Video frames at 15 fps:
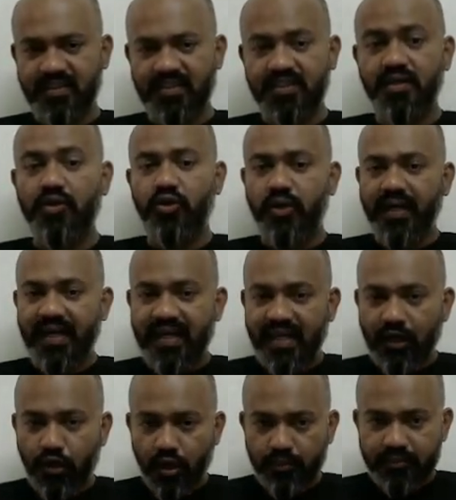The
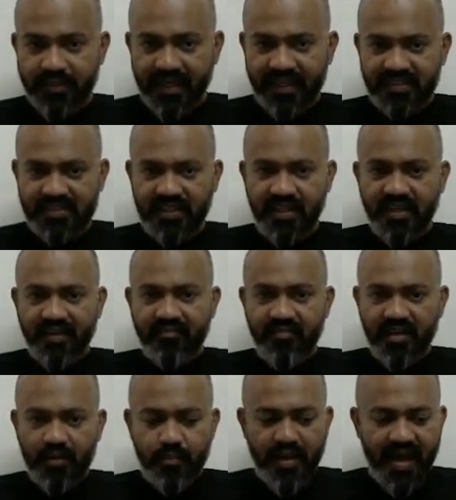rotating objects
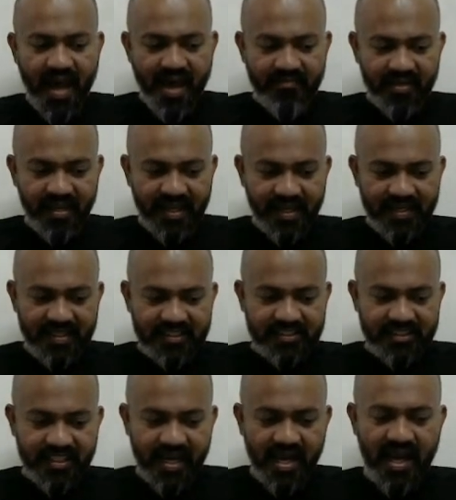will be having
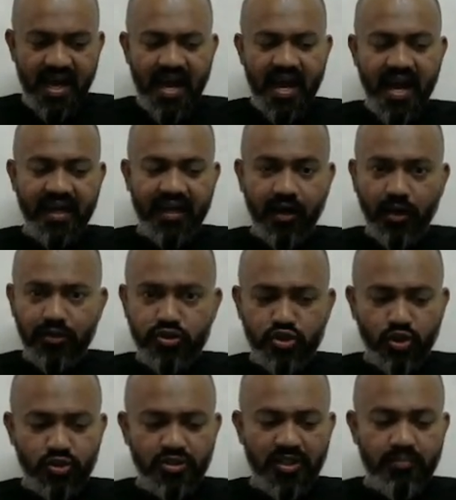inertia and
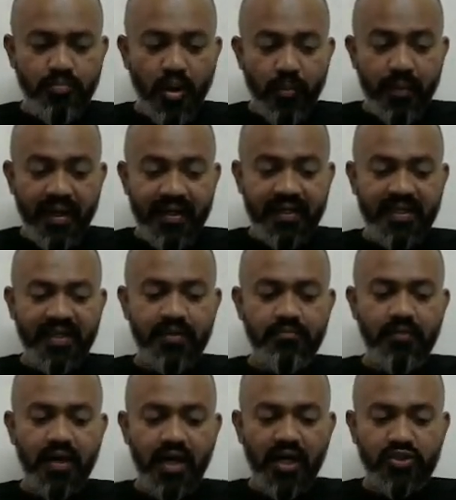also the
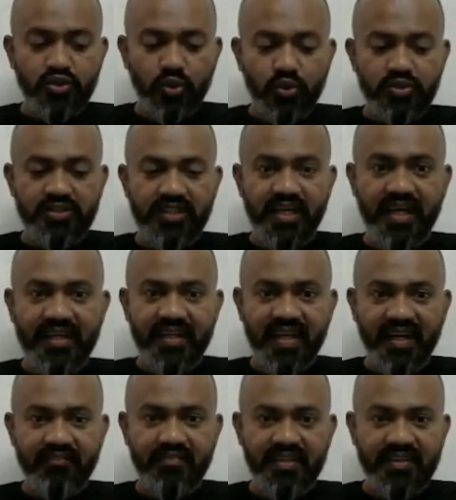momentum
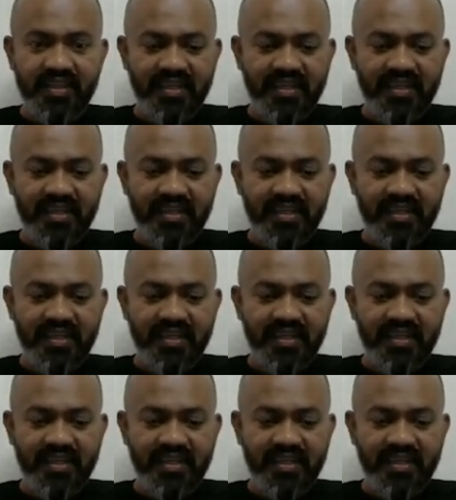associated with